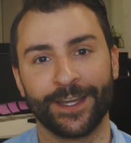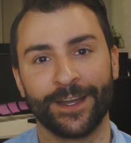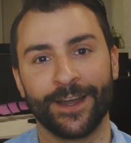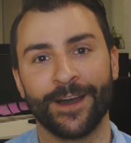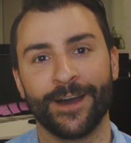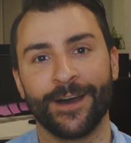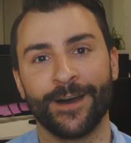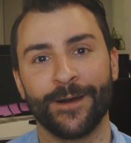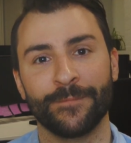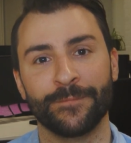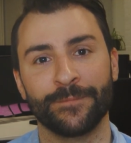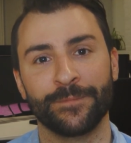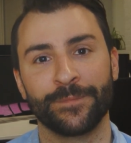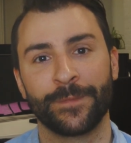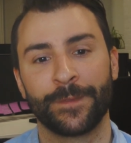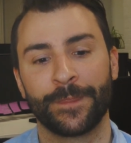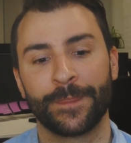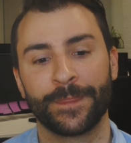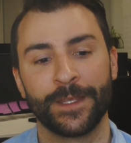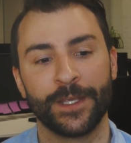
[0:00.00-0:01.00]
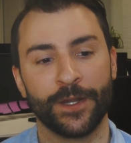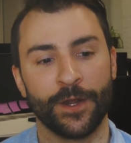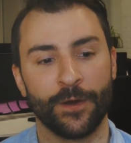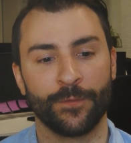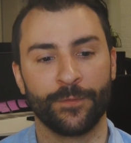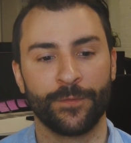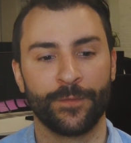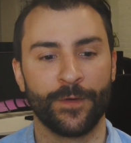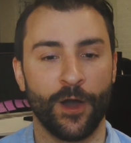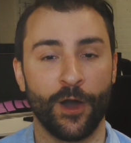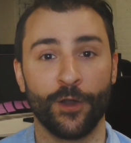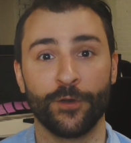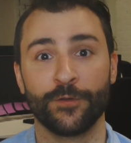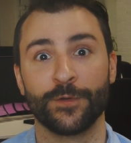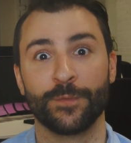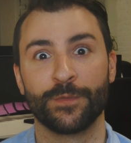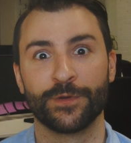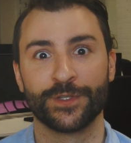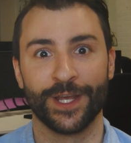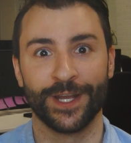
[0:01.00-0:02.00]

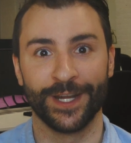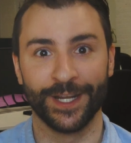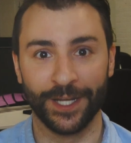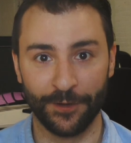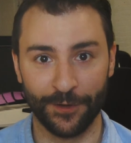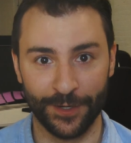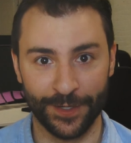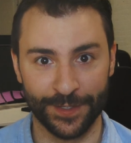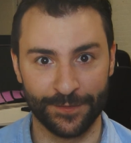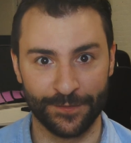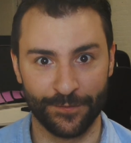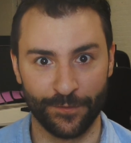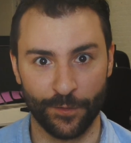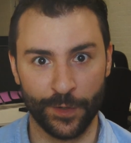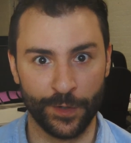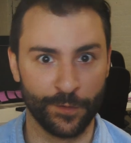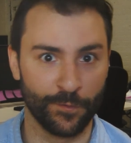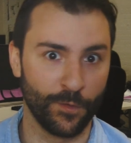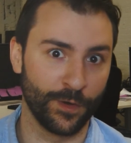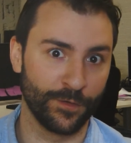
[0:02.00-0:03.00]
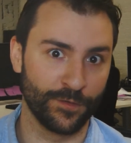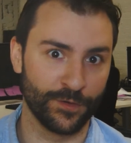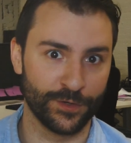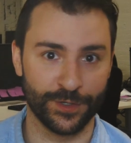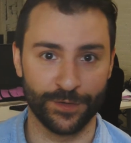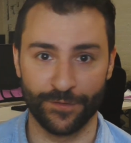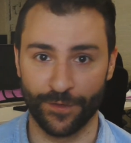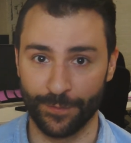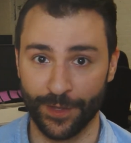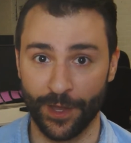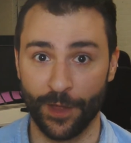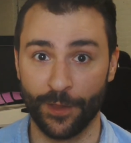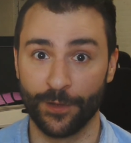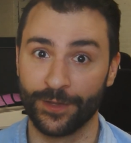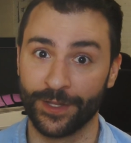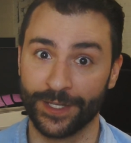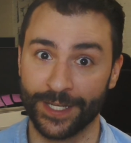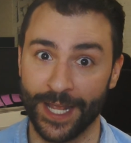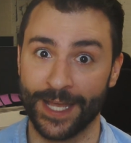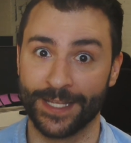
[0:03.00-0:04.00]
100% increase in one version from the other,
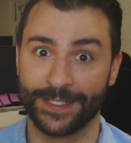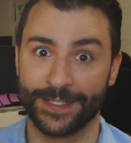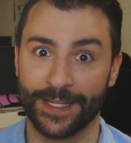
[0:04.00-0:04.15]
then yes,